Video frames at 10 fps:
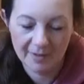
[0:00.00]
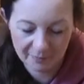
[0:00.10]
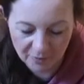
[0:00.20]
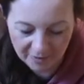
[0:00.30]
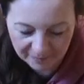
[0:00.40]

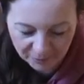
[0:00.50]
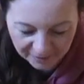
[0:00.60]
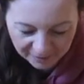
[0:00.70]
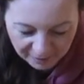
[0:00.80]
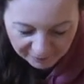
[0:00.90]
Right.
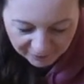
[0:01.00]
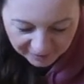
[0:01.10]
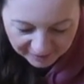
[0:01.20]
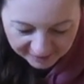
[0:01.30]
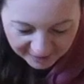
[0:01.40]
What you've
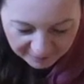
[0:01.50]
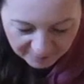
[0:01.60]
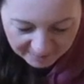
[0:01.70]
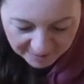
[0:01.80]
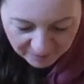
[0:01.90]
got to decide
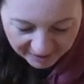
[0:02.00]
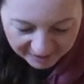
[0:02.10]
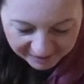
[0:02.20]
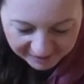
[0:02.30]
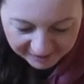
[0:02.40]
what my
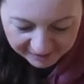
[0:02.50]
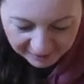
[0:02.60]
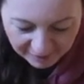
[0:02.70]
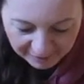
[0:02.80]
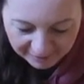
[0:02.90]
weakness is,
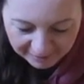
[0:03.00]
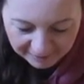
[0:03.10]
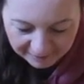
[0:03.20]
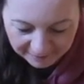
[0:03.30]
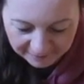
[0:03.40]
so you can.